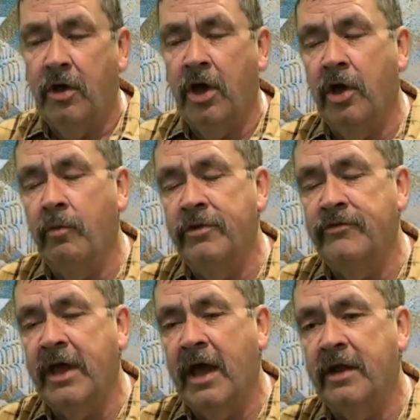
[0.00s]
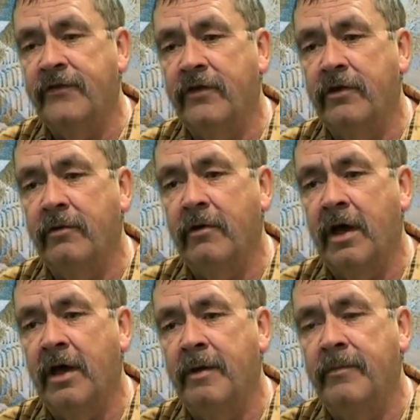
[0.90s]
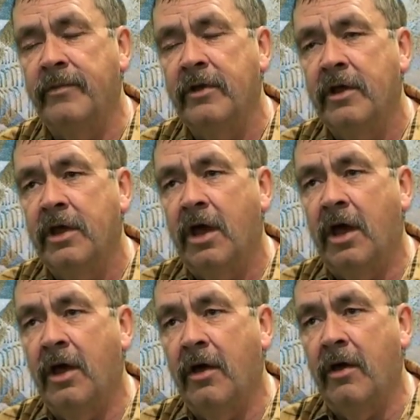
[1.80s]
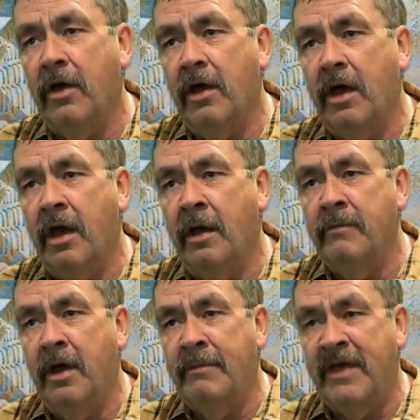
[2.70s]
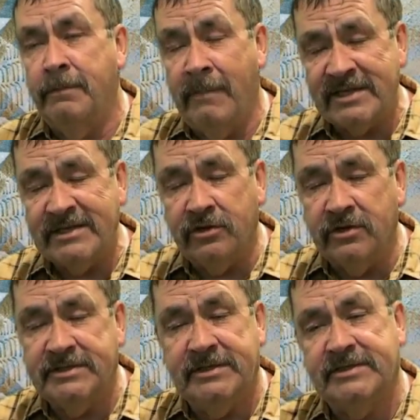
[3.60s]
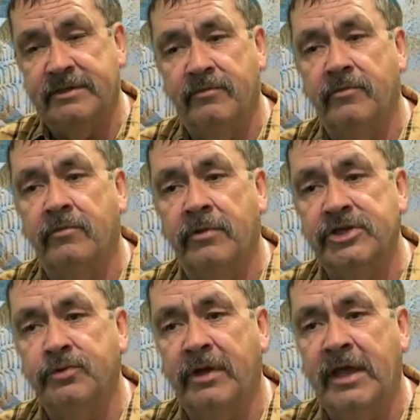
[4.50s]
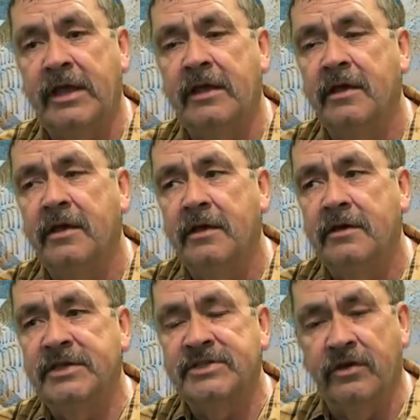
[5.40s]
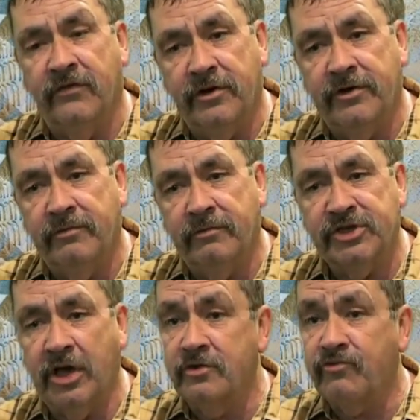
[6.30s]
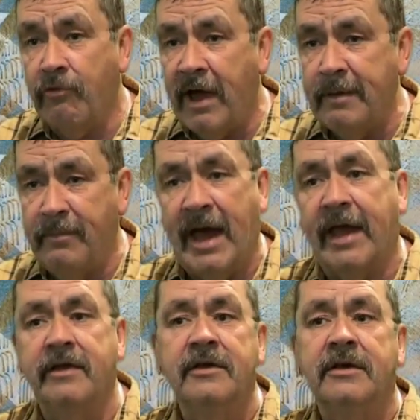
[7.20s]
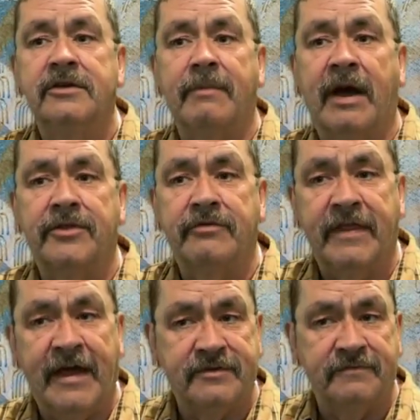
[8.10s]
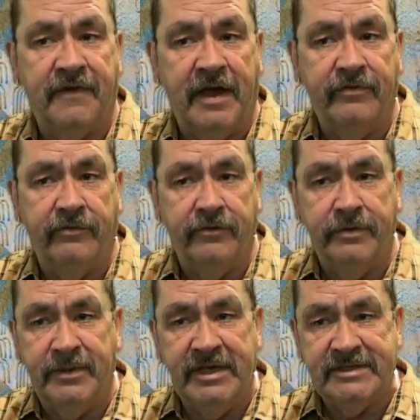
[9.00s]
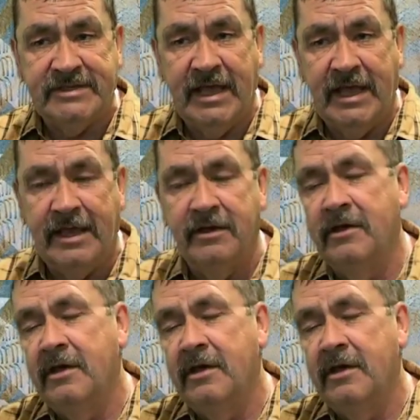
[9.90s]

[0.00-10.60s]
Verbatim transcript: with regard to a mathematical system which we discovered, which goes right back to about 3,500 BC.